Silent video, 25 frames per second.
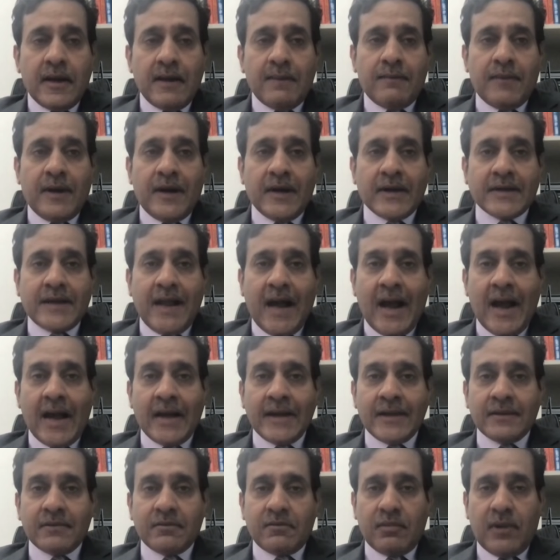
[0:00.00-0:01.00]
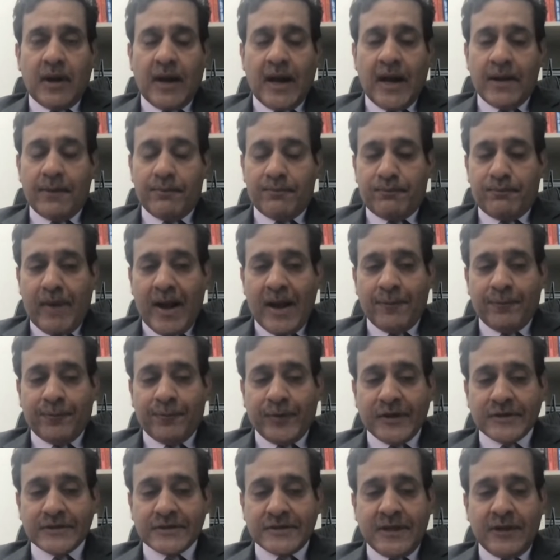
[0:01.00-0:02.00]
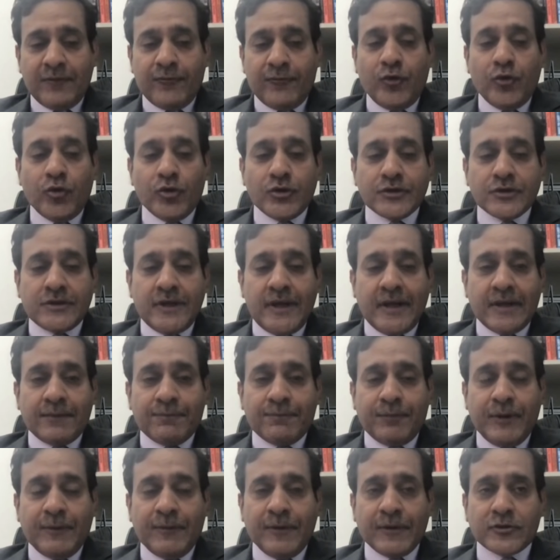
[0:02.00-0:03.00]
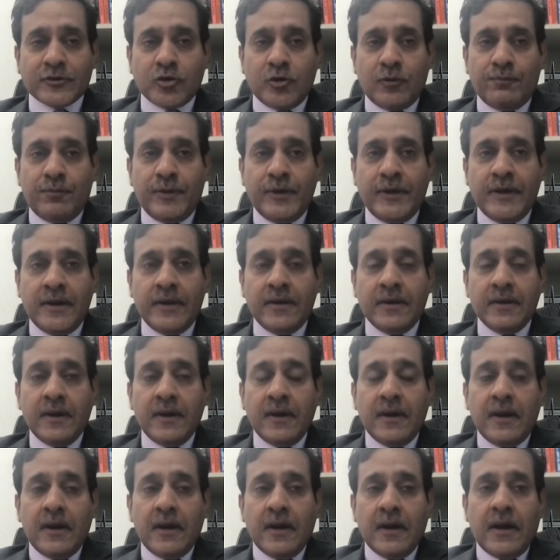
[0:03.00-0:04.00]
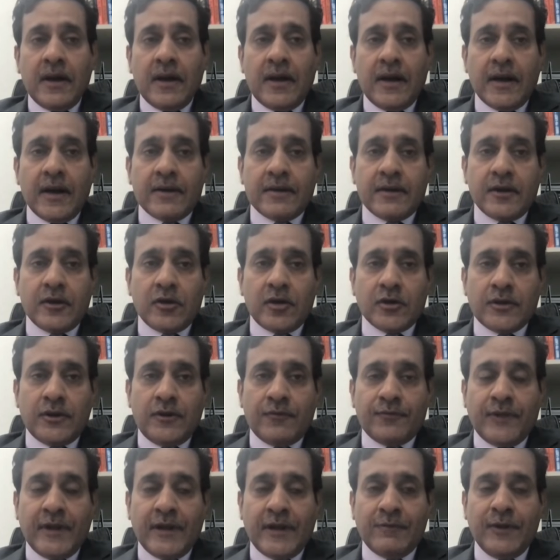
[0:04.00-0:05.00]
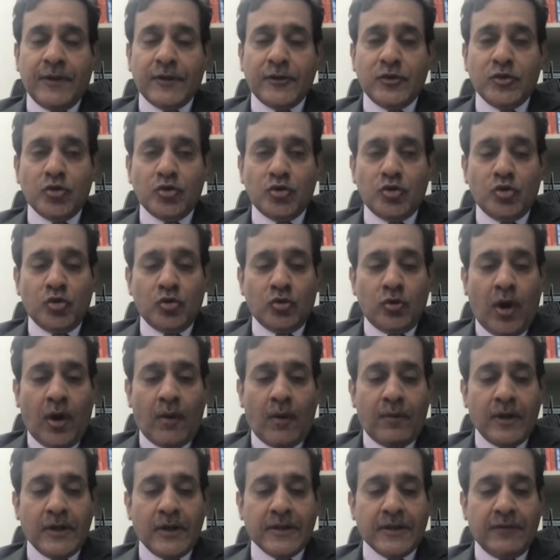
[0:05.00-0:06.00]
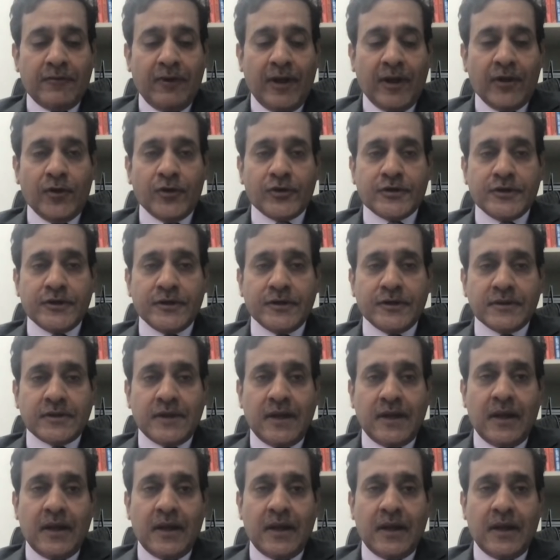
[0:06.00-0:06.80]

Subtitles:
But my personal view is that people should be, there'll be a new normal in the valuations.